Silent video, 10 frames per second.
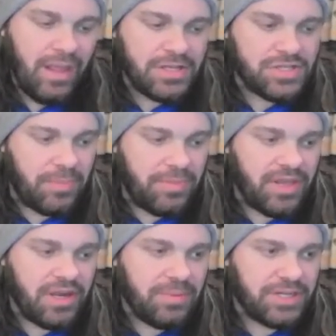So I'm
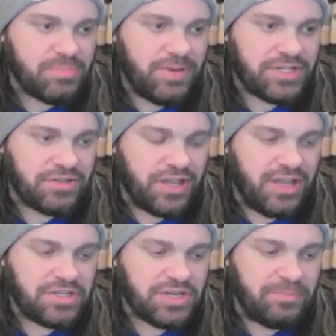thinking about special
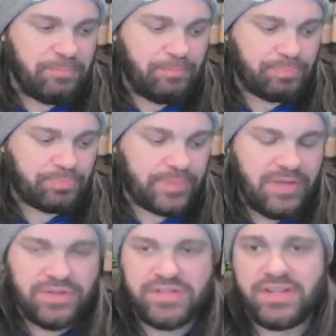occasion
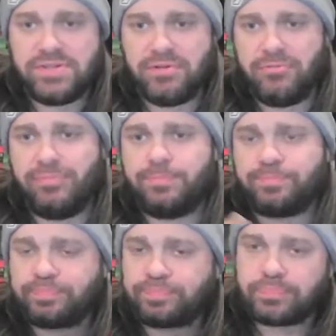in the sense of,
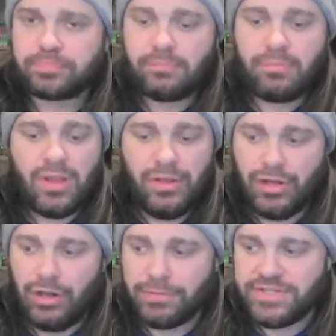you
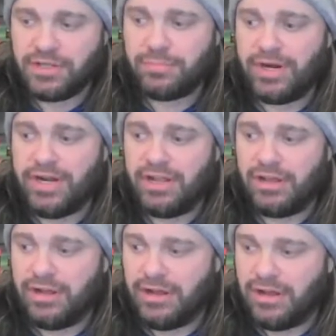know, celebrating
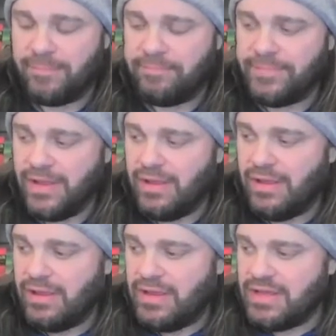uh
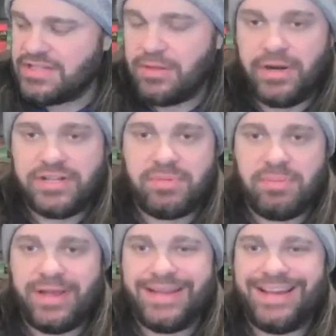celebrating
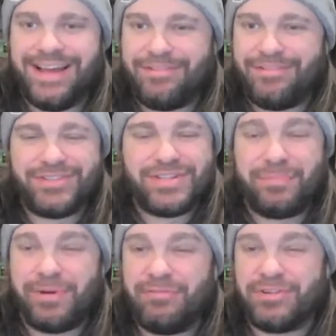something big in life,
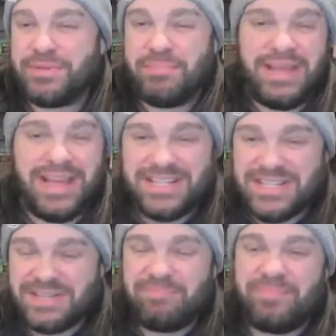celebrating for somebody
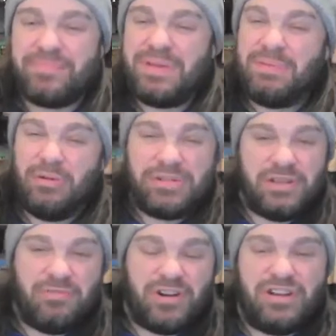else, maybe a
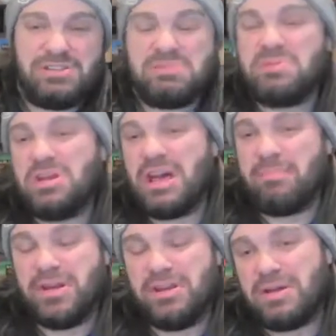whiskey friend, something good
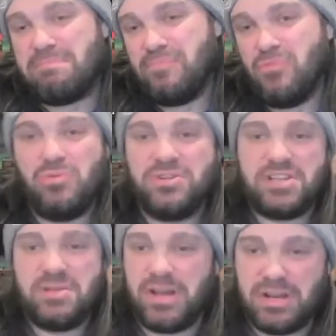happening to them. What
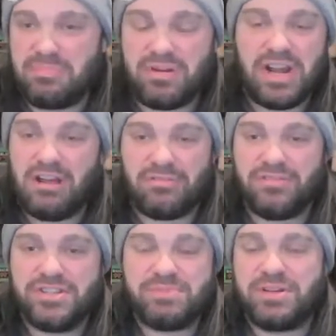whiskey am I going to bring out for
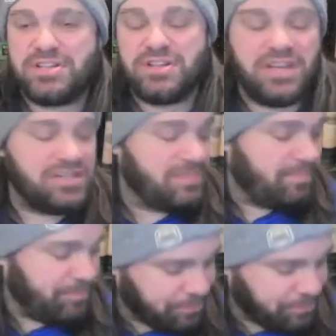this special occasion?